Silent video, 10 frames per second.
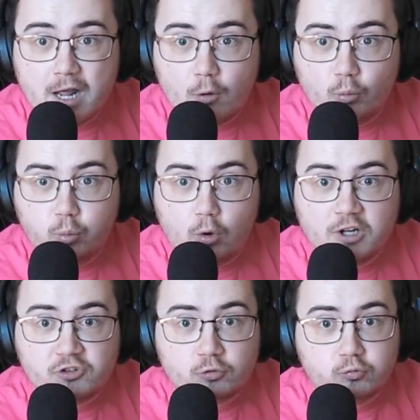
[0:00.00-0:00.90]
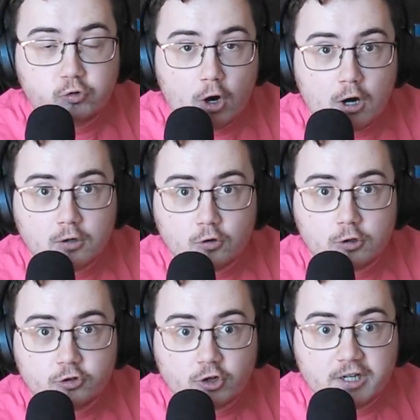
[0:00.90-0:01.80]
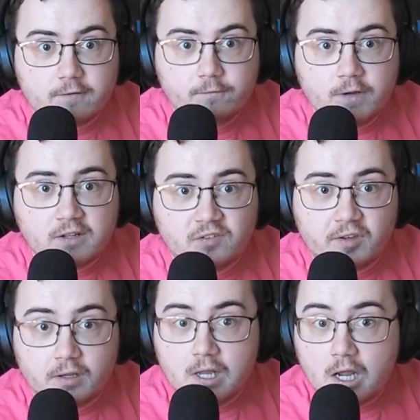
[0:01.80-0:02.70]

out what's wrong or try to fix it